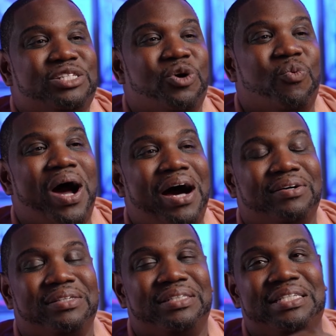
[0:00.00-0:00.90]
So
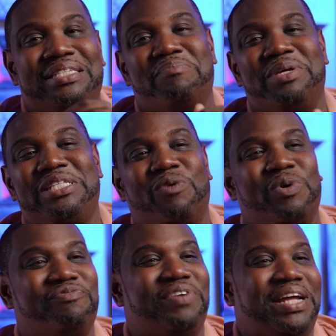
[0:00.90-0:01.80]
while this can be
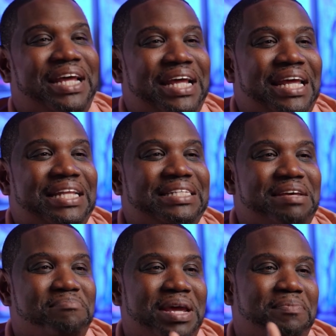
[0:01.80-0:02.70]
somewhat funny, it
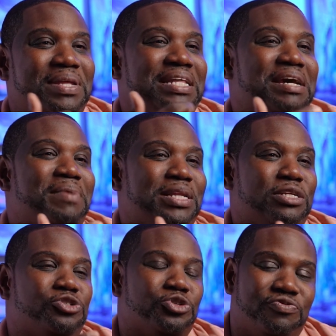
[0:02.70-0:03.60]
did make me think about the
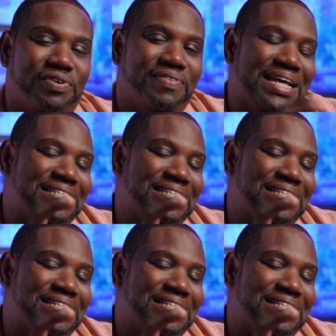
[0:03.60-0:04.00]
truth of that